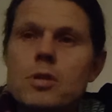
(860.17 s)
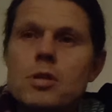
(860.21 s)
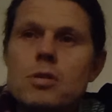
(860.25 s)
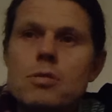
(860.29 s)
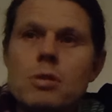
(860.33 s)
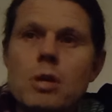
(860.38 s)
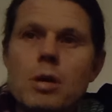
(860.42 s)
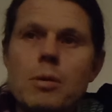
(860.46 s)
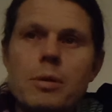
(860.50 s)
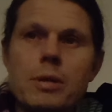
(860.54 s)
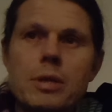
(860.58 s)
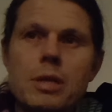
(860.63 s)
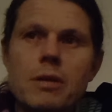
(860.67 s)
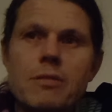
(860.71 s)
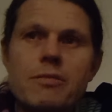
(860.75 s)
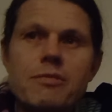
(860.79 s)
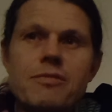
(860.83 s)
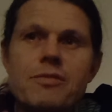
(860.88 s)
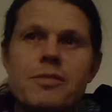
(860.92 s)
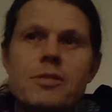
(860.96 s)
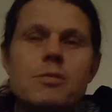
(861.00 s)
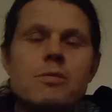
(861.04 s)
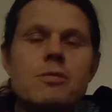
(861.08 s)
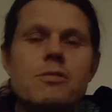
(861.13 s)
grow enough
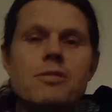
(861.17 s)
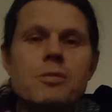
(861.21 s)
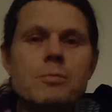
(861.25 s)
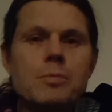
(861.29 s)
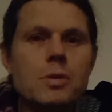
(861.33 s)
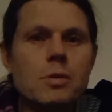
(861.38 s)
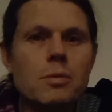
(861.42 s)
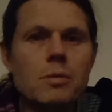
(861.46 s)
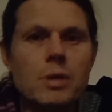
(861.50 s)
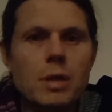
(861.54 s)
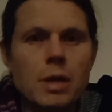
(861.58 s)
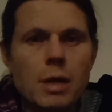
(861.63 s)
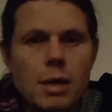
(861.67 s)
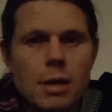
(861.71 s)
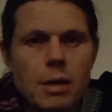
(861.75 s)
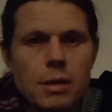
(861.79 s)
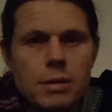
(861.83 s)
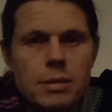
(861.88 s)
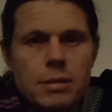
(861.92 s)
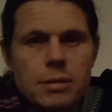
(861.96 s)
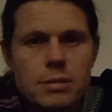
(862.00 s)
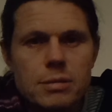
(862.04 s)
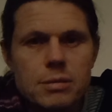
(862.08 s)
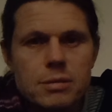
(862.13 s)
food from your
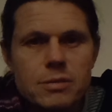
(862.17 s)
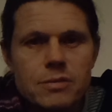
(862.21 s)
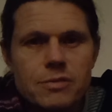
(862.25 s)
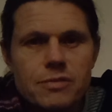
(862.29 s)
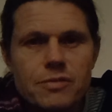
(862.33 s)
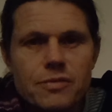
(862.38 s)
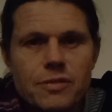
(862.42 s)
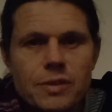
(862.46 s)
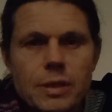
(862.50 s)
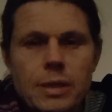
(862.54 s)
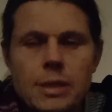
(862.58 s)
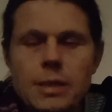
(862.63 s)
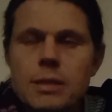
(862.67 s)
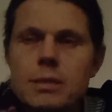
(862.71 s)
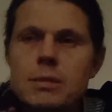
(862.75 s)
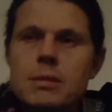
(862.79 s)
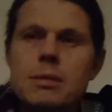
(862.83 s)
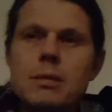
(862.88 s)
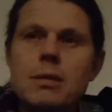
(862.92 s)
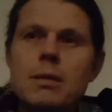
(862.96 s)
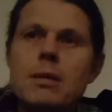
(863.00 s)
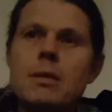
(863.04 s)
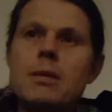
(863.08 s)
garden to feed